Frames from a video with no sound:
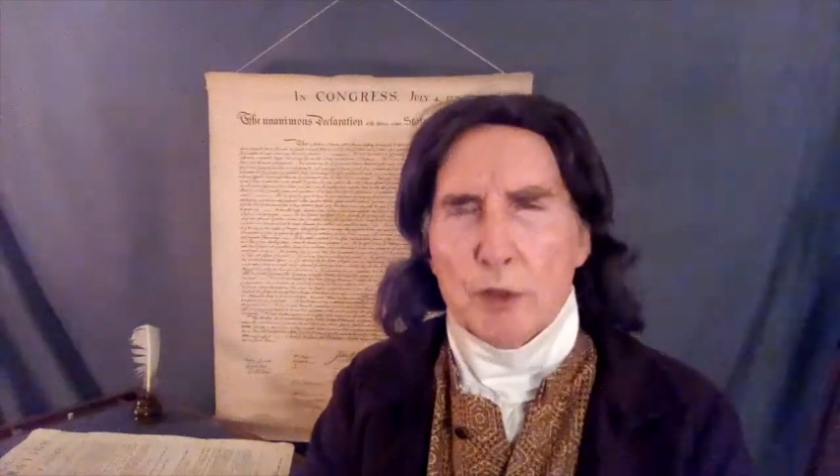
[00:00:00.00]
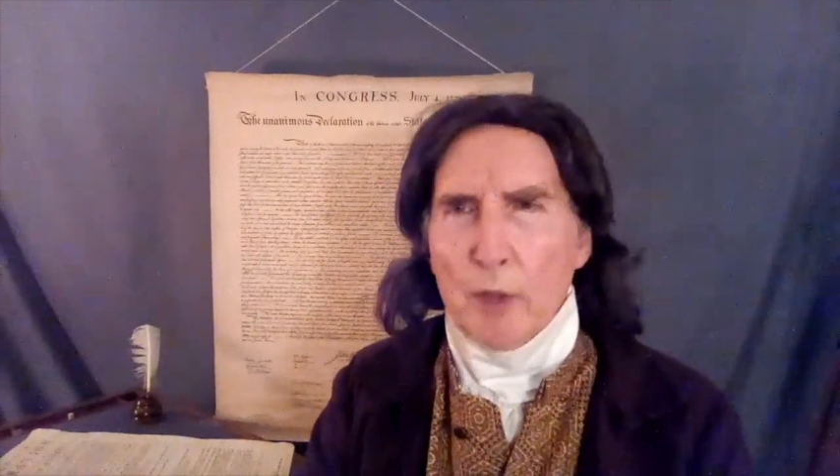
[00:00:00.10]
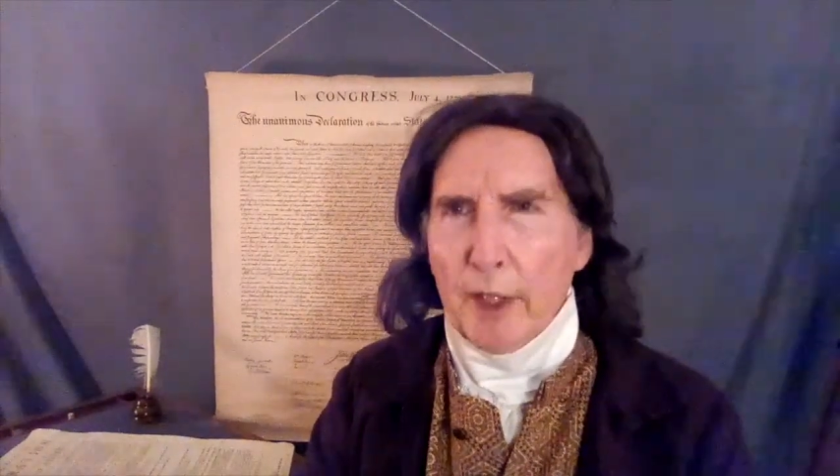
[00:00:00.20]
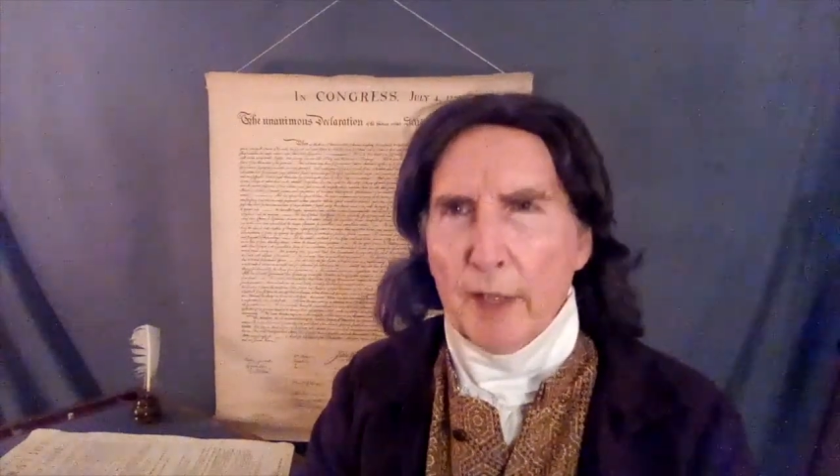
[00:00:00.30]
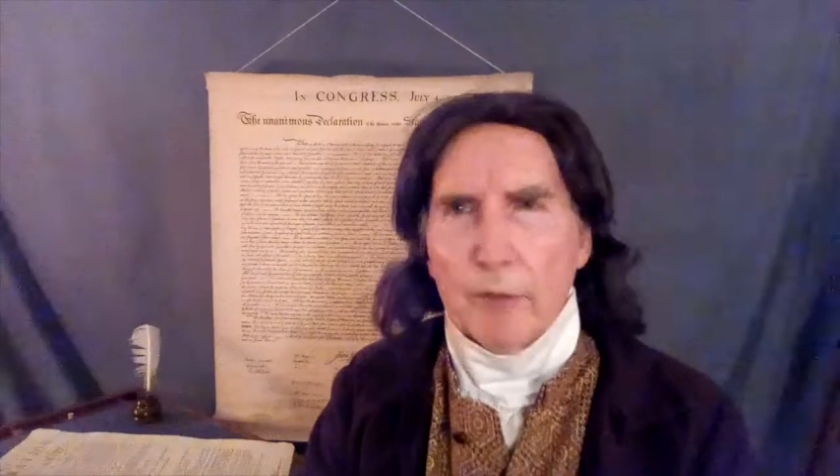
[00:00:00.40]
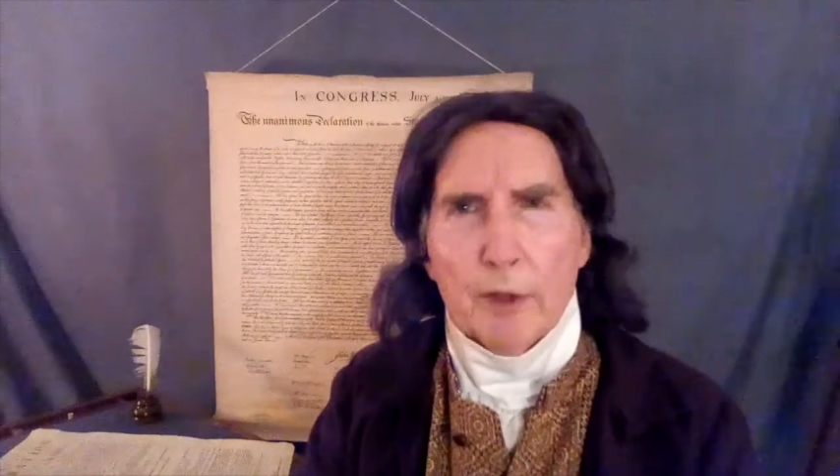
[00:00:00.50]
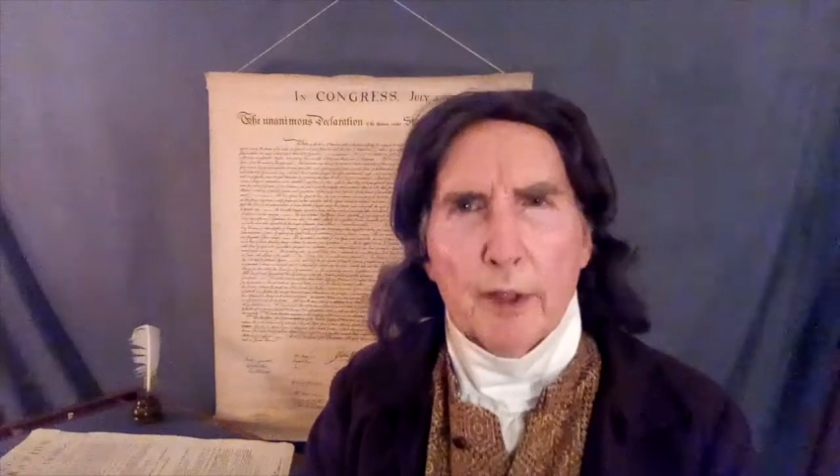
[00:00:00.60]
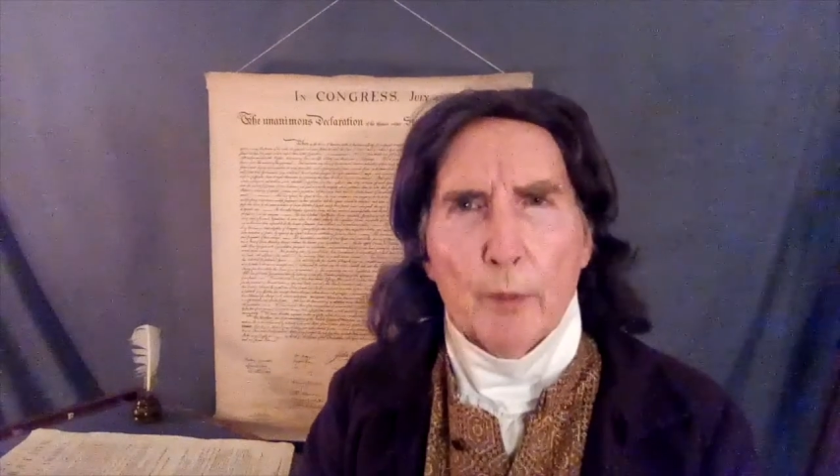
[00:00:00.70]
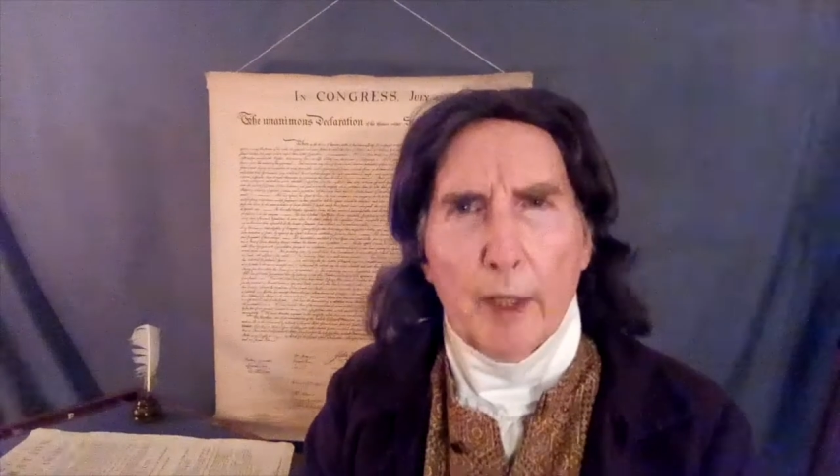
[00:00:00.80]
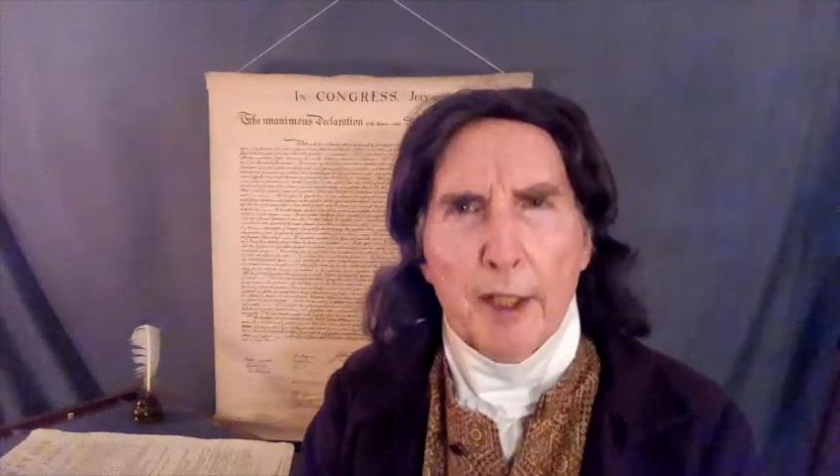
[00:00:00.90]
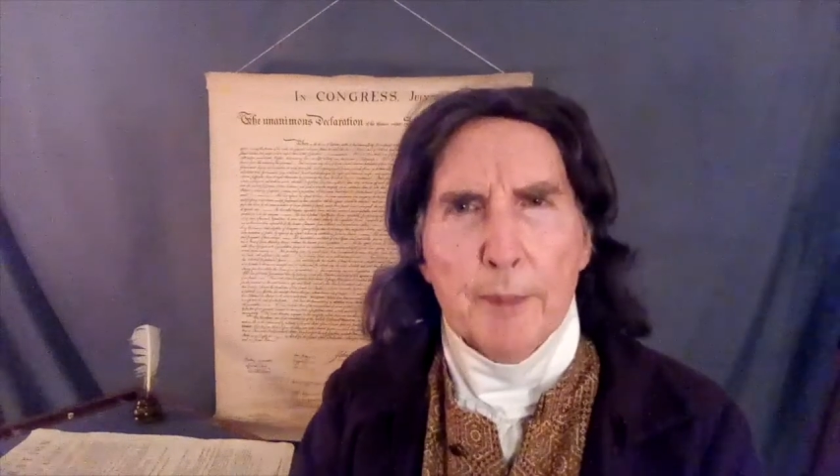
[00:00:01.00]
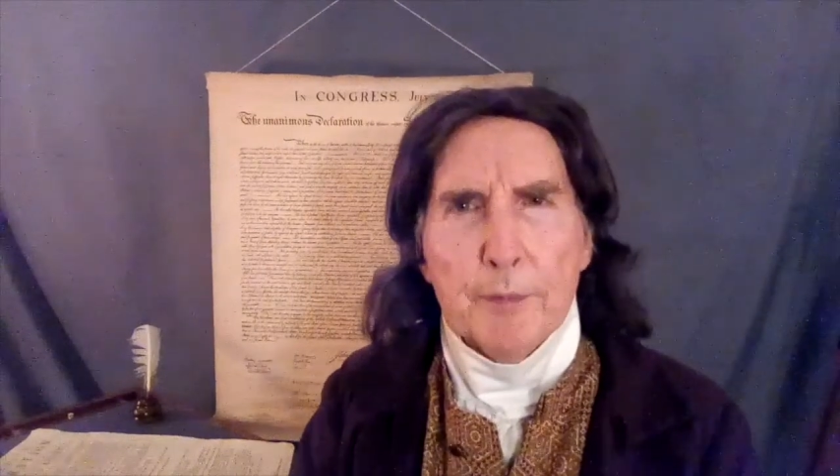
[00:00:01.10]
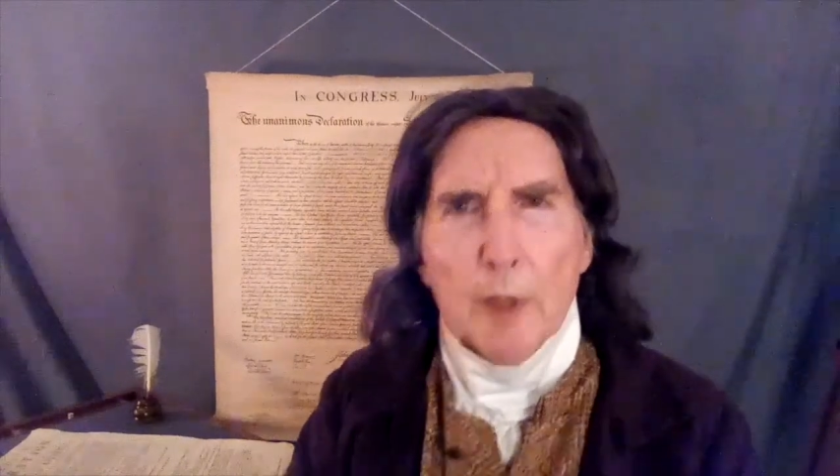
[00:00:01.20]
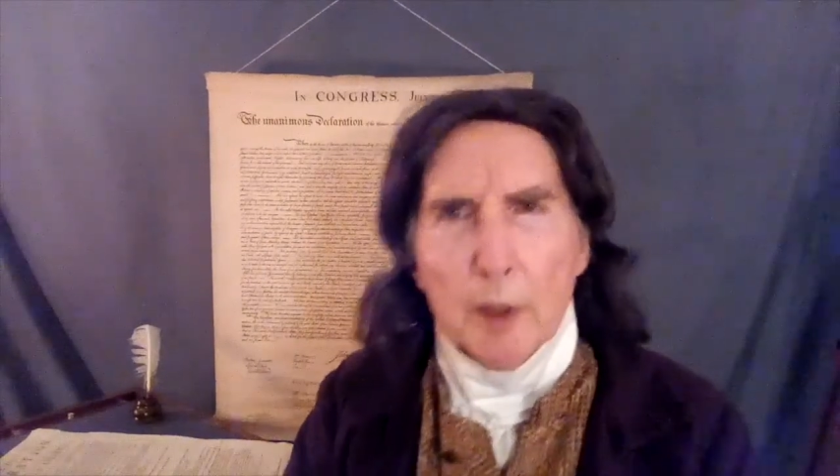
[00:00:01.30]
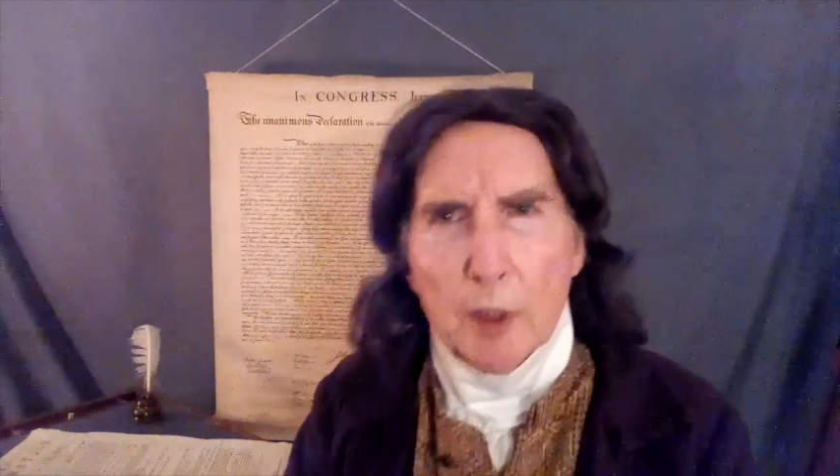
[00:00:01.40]
you had everything ready,
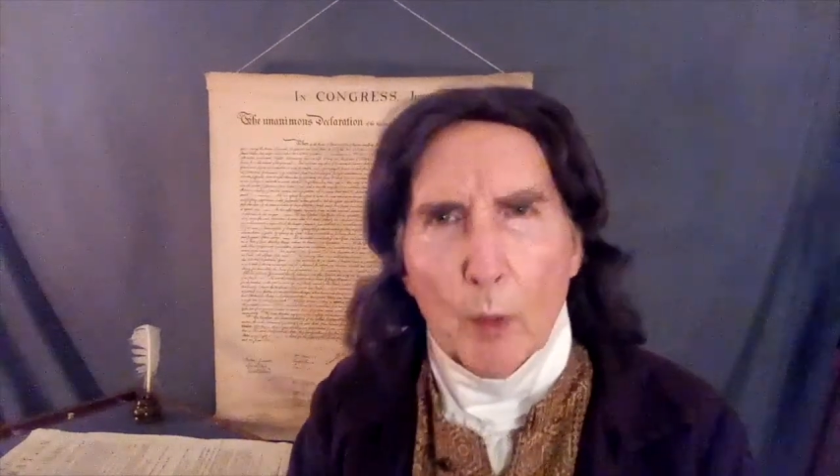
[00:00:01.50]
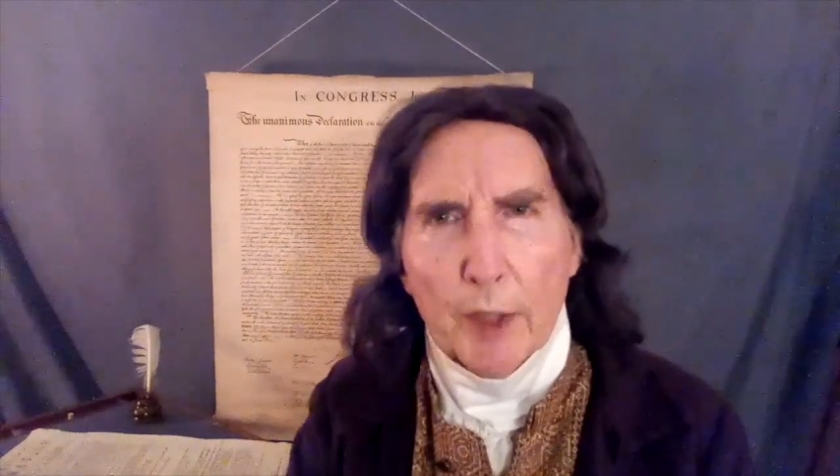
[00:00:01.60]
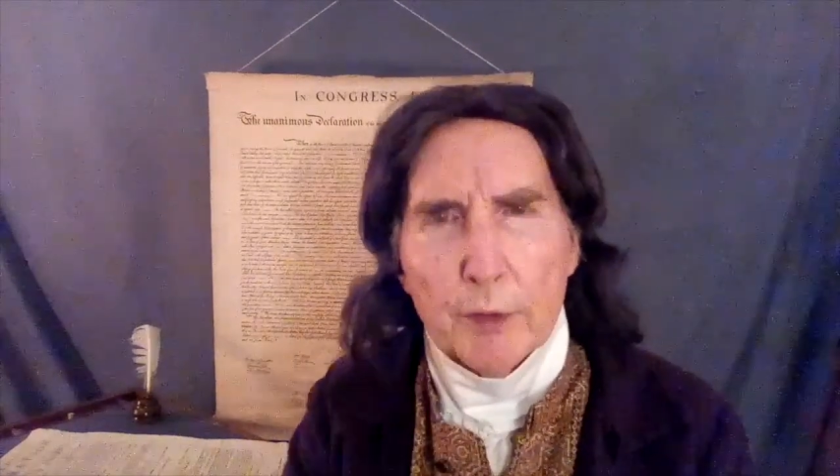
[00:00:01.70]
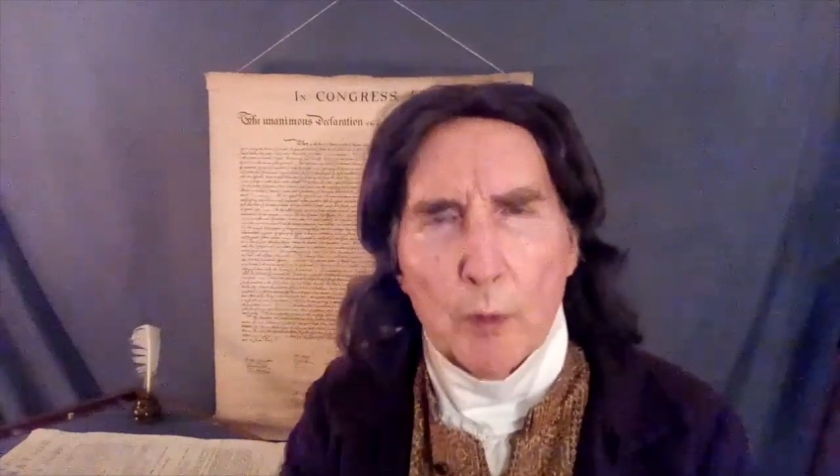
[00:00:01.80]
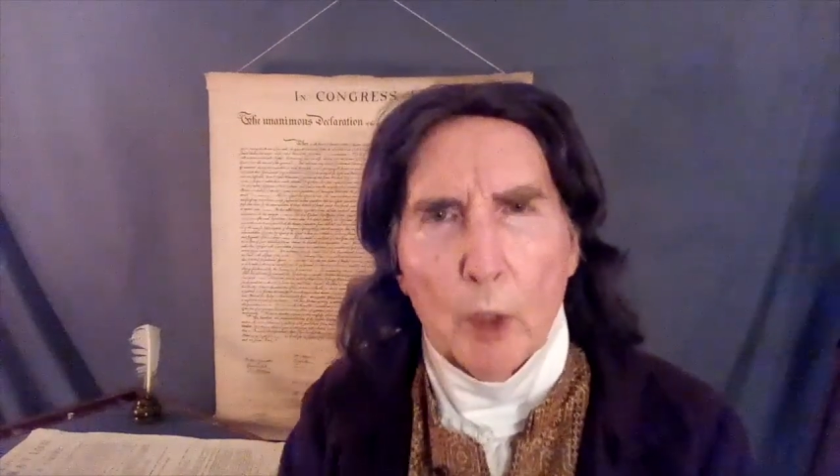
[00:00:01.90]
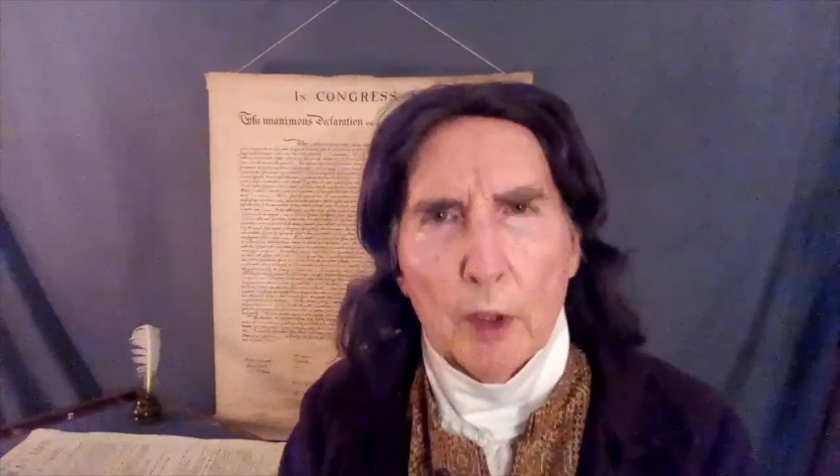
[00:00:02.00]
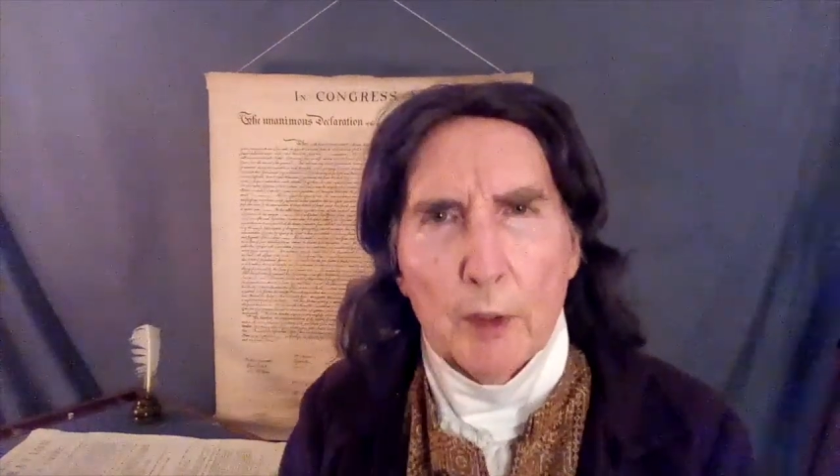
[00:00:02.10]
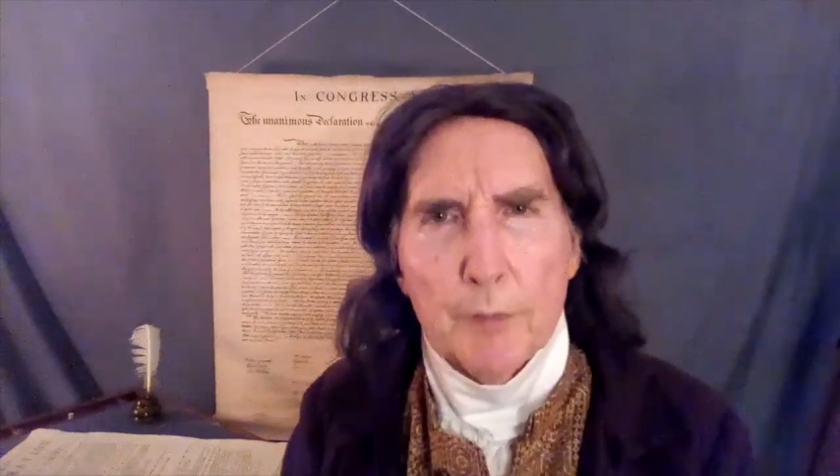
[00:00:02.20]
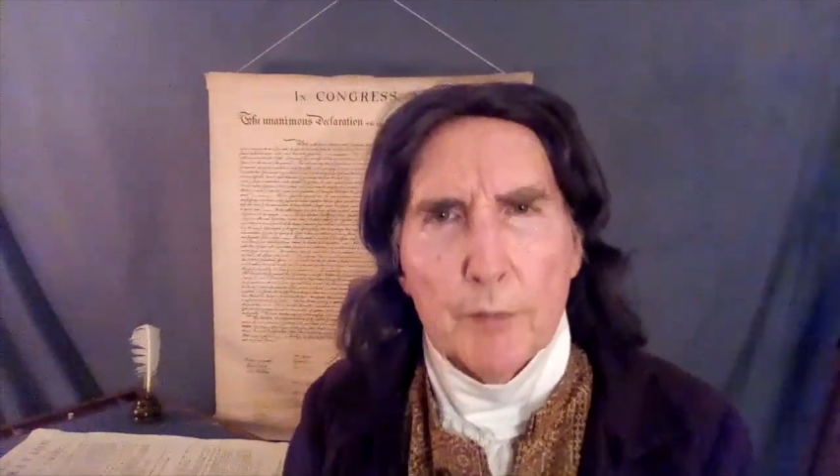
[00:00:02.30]
you went to work.